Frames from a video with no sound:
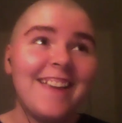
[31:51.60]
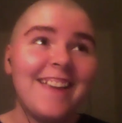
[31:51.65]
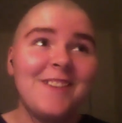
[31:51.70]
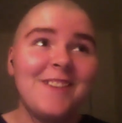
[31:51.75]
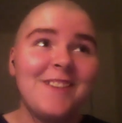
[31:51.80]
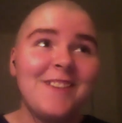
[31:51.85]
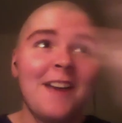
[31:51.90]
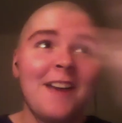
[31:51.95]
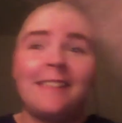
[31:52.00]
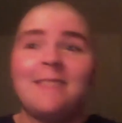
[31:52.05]
you
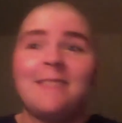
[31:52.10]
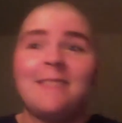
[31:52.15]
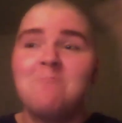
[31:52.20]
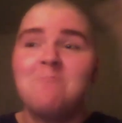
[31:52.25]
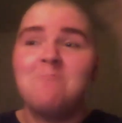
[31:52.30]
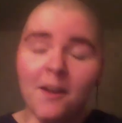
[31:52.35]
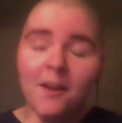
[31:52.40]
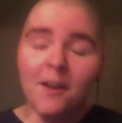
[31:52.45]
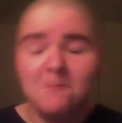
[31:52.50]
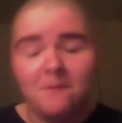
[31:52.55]
have like the
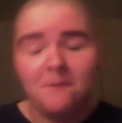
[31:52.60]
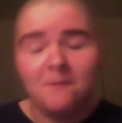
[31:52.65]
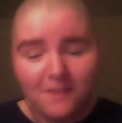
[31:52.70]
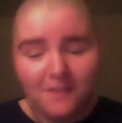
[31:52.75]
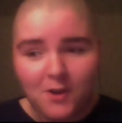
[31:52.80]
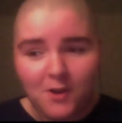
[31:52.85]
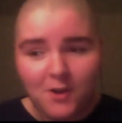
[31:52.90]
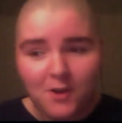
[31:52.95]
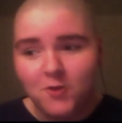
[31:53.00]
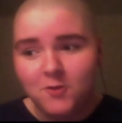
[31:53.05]
bottom of
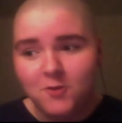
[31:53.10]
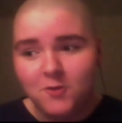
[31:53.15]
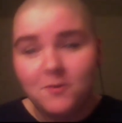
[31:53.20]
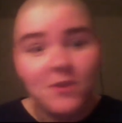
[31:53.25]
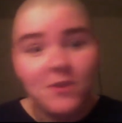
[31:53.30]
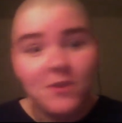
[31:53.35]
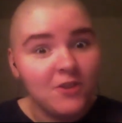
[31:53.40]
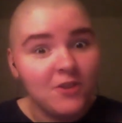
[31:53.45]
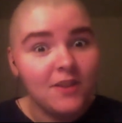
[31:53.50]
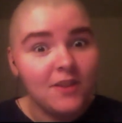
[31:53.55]
the ocean,
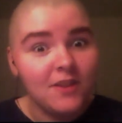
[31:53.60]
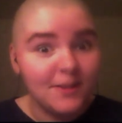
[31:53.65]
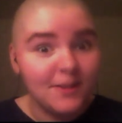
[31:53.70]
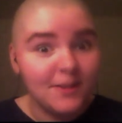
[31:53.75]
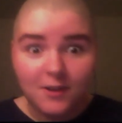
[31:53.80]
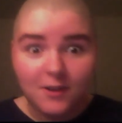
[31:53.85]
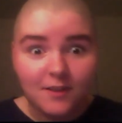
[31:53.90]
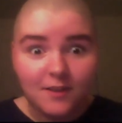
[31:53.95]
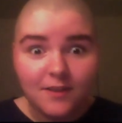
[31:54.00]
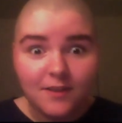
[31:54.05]
which is
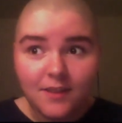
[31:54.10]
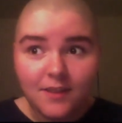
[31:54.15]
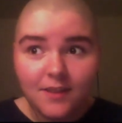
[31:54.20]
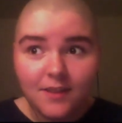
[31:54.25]
Earth.